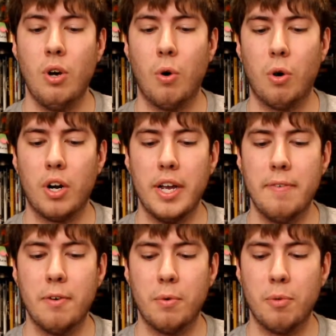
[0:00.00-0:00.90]
or
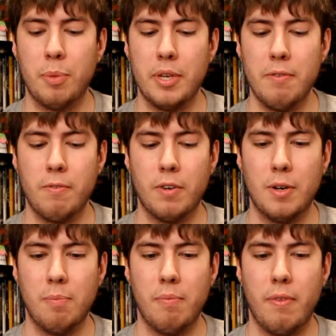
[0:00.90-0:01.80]
if it will be
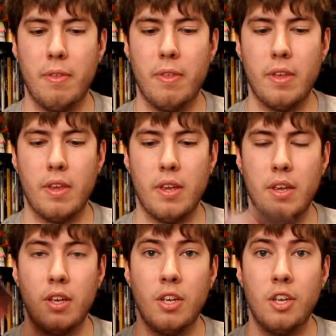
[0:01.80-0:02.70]
from the